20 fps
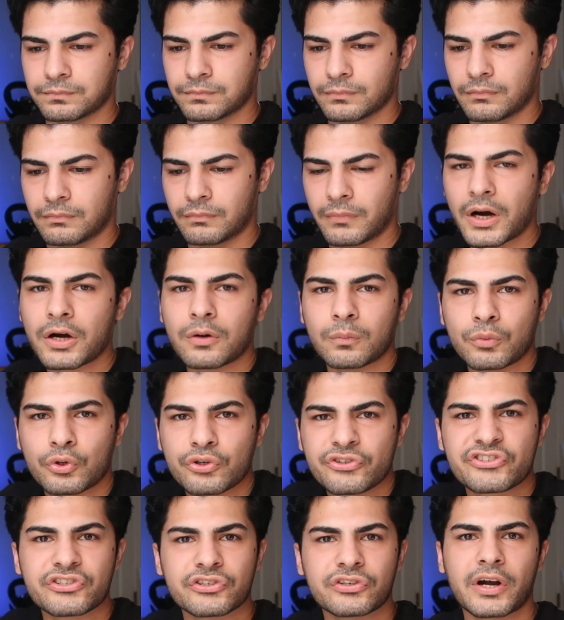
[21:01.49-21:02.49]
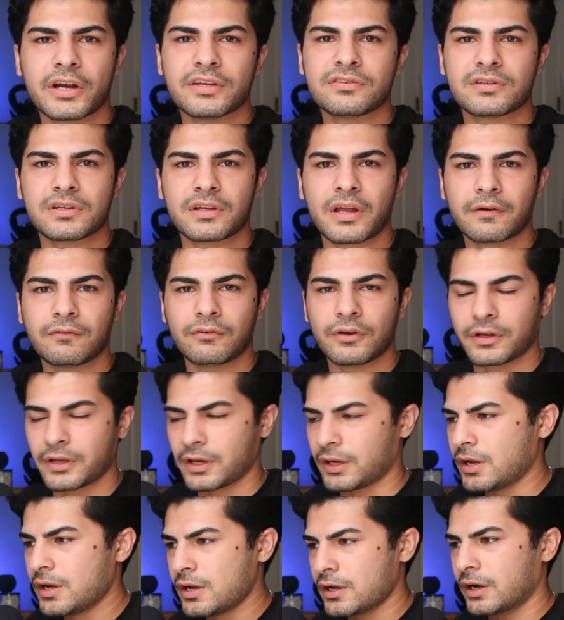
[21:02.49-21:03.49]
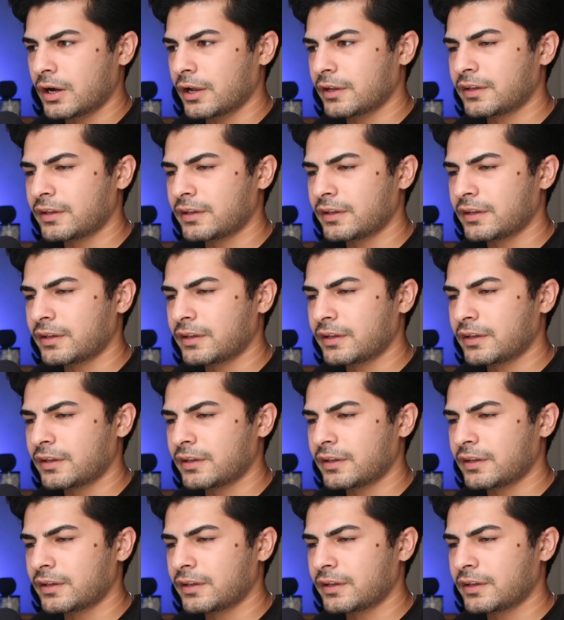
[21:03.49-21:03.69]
moisturizing every day, a